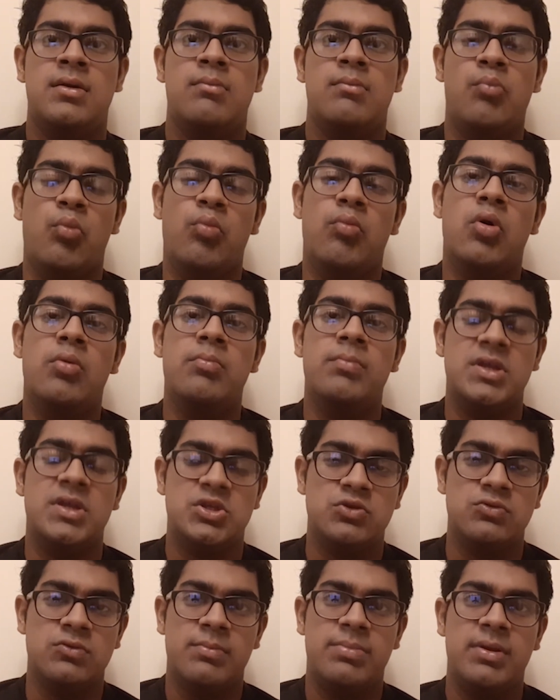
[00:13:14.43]
more
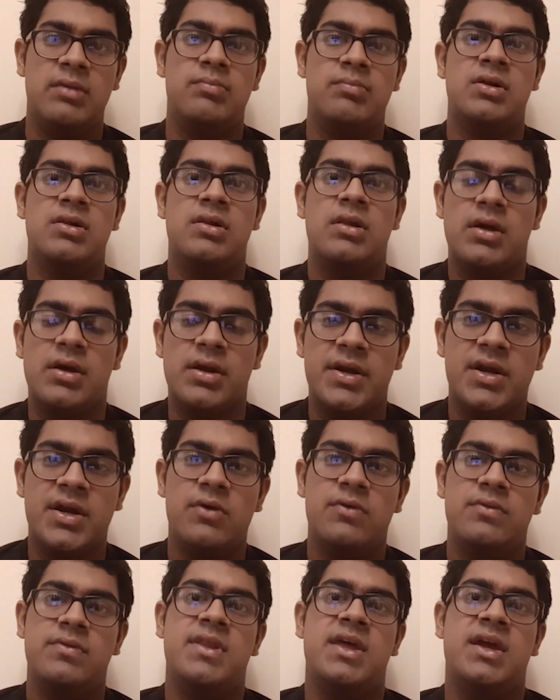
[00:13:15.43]
mature people
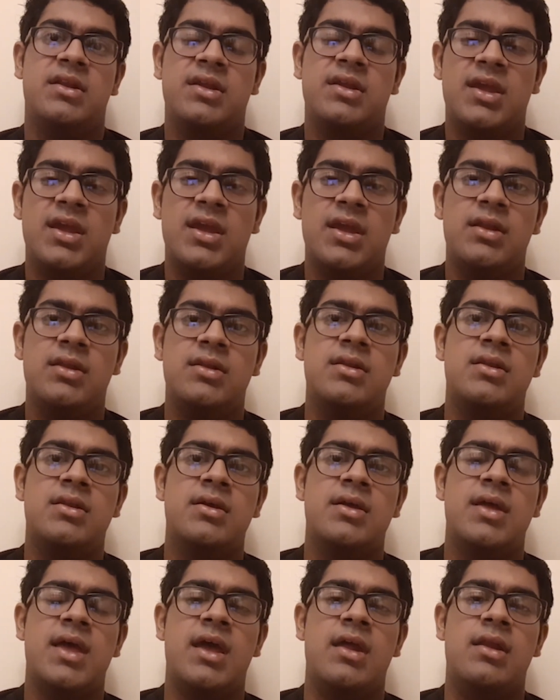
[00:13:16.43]
around that kid,
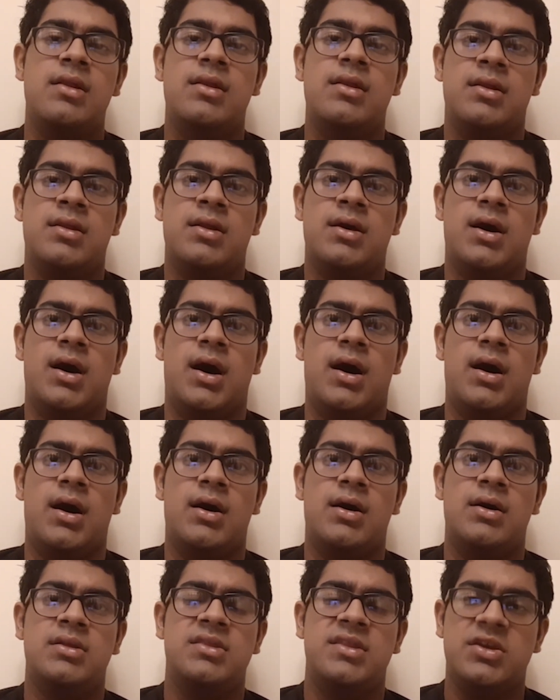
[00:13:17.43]
and
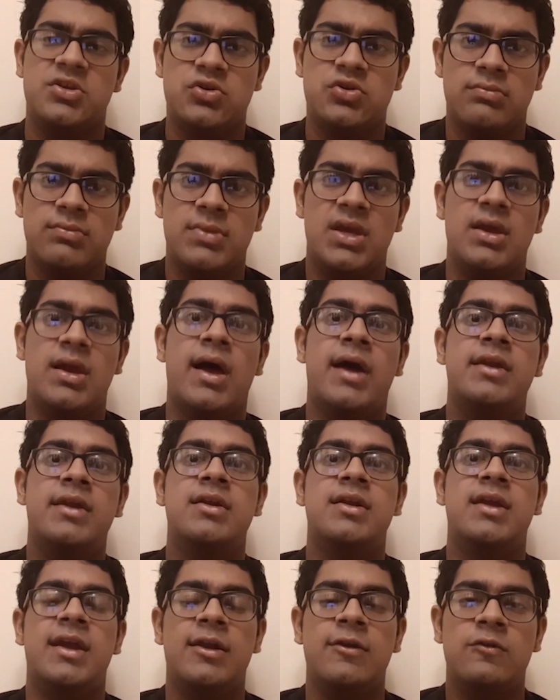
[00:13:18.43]
they should be
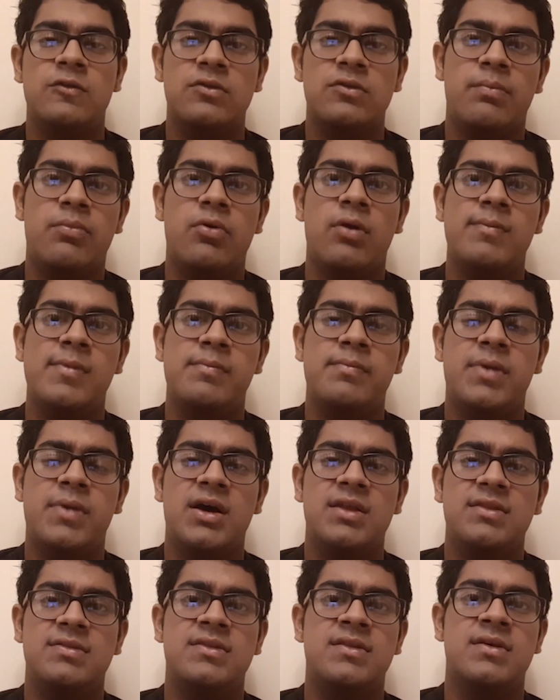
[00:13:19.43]
guided into the proper
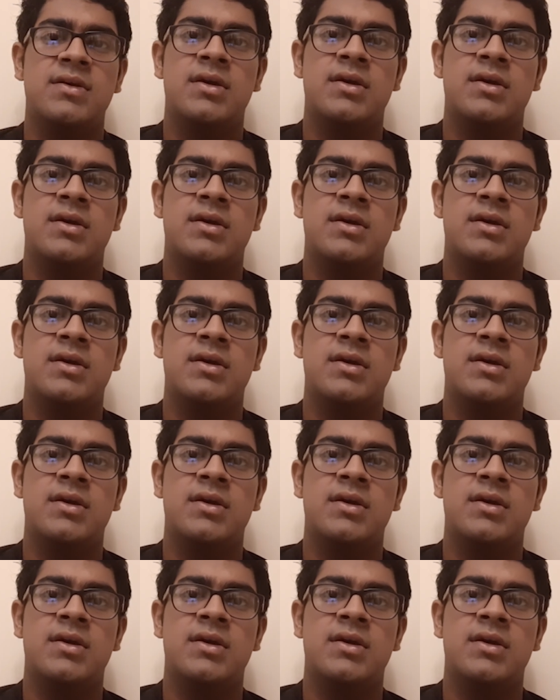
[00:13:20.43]
path